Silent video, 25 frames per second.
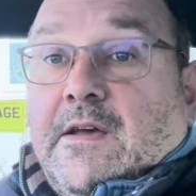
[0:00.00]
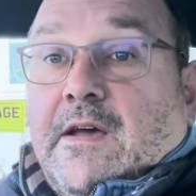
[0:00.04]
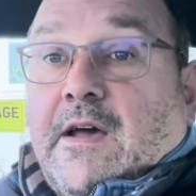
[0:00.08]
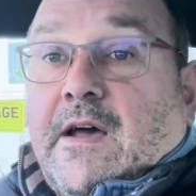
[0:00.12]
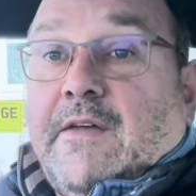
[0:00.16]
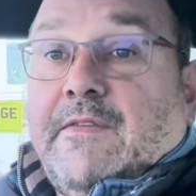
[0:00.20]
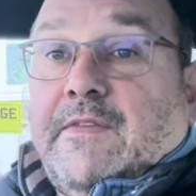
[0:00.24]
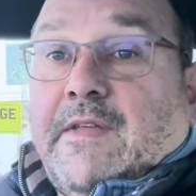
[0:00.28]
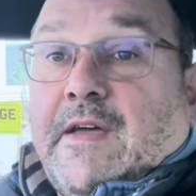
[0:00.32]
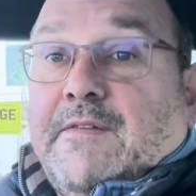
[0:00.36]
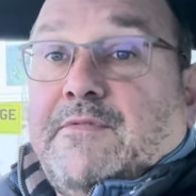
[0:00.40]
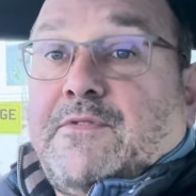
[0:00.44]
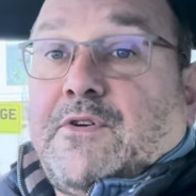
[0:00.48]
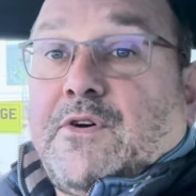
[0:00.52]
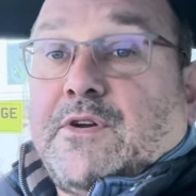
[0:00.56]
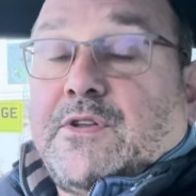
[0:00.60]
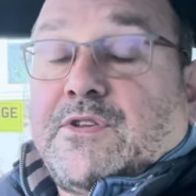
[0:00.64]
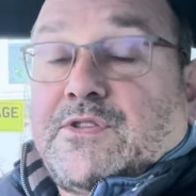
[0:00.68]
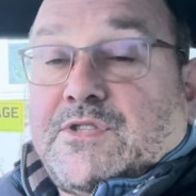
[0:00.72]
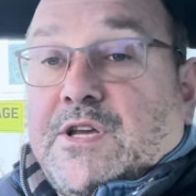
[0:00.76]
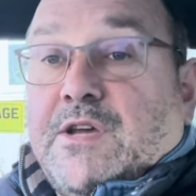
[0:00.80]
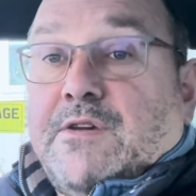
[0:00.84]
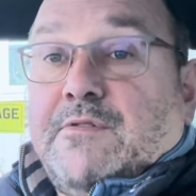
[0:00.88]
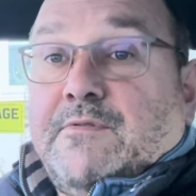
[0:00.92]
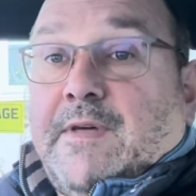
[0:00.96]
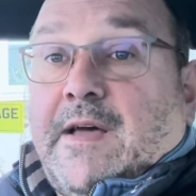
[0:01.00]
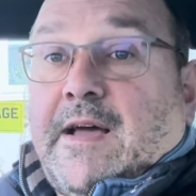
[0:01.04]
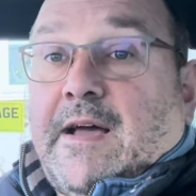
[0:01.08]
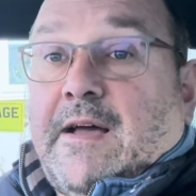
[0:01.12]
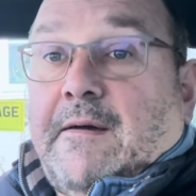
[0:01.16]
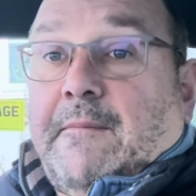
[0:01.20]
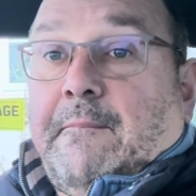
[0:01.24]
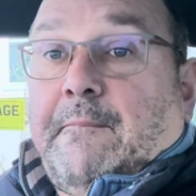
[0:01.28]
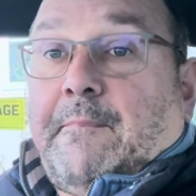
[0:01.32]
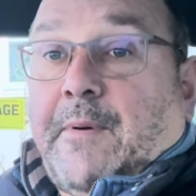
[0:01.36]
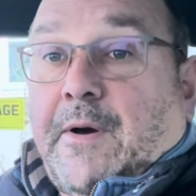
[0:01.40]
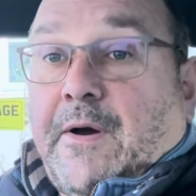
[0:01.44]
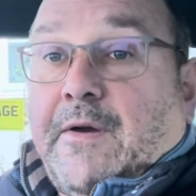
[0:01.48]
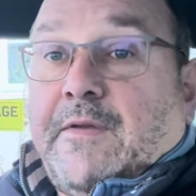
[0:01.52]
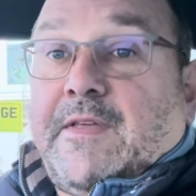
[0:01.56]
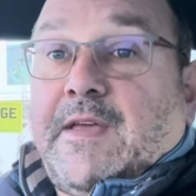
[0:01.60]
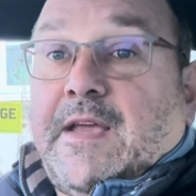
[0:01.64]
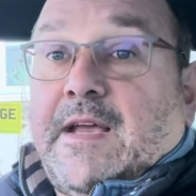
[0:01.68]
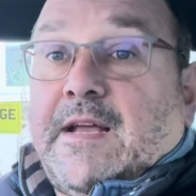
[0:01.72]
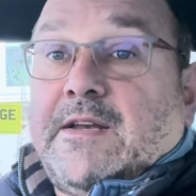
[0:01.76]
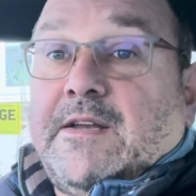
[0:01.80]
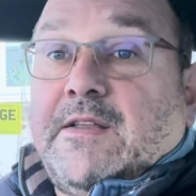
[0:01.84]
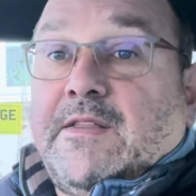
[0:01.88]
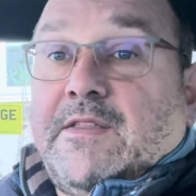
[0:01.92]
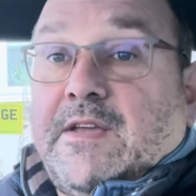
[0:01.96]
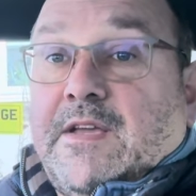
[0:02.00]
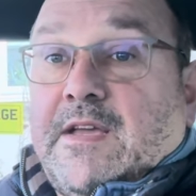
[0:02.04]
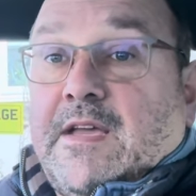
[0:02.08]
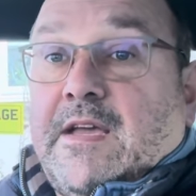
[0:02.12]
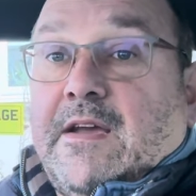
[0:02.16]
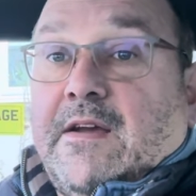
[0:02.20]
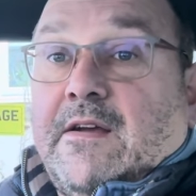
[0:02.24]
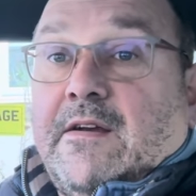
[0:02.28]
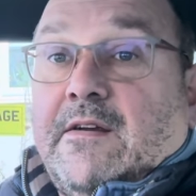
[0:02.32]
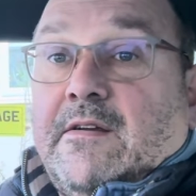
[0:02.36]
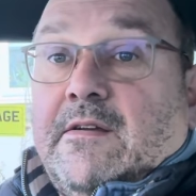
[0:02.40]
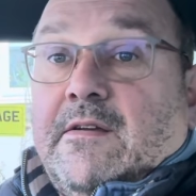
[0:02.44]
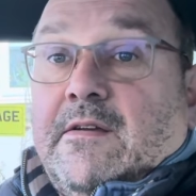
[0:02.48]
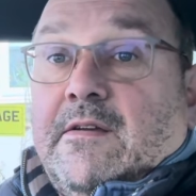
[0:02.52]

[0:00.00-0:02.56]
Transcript: And they've got to do that by the end of the year.